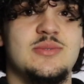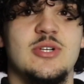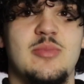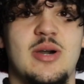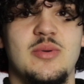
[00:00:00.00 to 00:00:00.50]
He
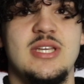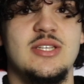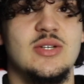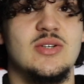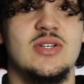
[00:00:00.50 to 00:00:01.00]
worried about what he
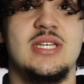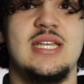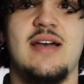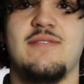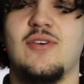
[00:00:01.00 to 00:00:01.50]
doing. He
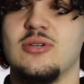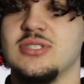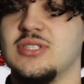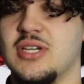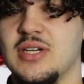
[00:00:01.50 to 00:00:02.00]
not
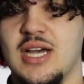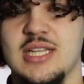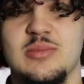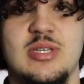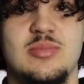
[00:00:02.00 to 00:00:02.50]
focused on
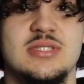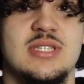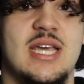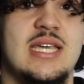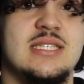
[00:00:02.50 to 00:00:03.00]
other people's
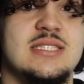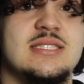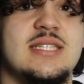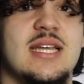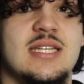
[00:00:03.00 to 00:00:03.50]
lanes.
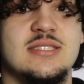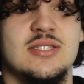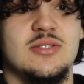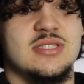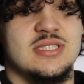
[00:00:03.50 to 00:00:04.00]
He's staying in his
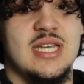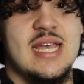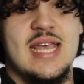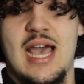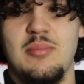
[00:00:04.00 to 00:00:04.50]
own shit.
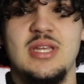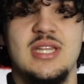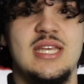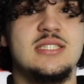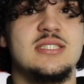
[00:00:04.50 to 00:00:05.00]
I mean,
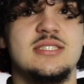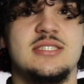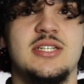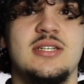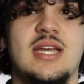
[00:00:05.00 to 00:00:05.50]
he
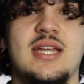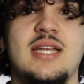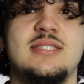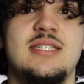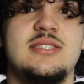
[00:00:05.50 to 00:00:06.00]
just turned like
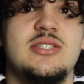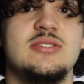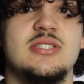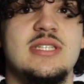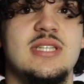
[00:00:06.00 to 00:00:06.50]
19 too,
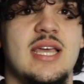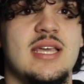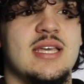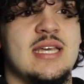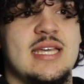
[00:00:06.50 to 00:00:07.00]
so he's
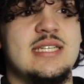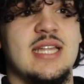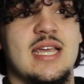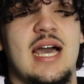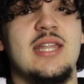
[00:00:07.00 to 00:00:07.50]
like
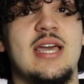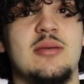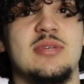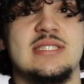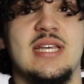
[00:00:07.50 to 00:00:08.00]
I look at
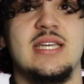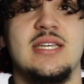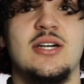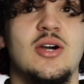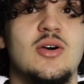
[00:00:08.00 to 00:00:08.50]
him like a
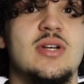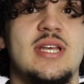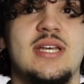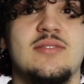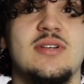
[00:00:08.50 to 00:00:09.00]
young old
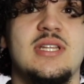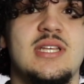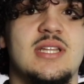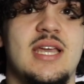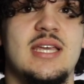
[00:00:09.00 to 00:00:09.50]
head,
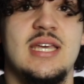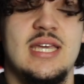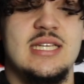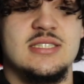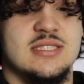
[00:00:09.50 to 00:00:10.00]
really. Like
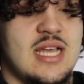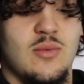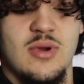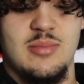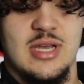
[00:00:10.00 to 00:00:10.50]
he just
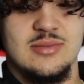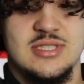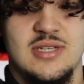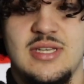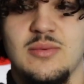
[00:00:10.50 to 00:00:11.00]
not worried about
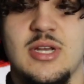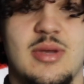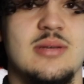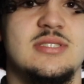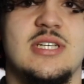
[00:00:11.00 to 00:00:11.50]
himself. He worried
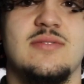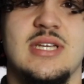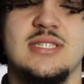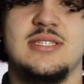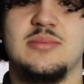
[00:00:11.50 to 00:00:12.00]
about himself
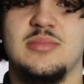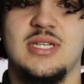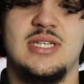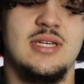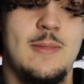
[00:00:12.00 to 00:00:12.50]
getting to the
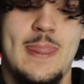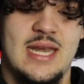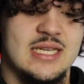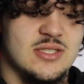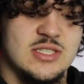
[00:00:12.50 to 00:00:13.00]
money,
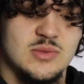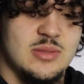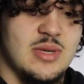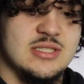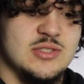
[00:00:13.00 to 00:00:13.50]
and that's all he's
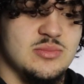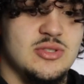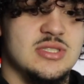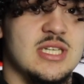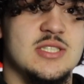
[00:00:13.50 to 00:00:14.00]
worried about is his
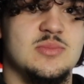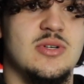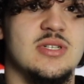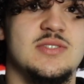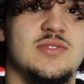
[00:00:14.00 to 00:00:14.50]
music and his
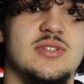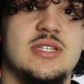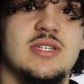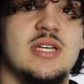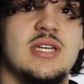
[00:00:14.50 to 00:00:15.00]
boys, for real.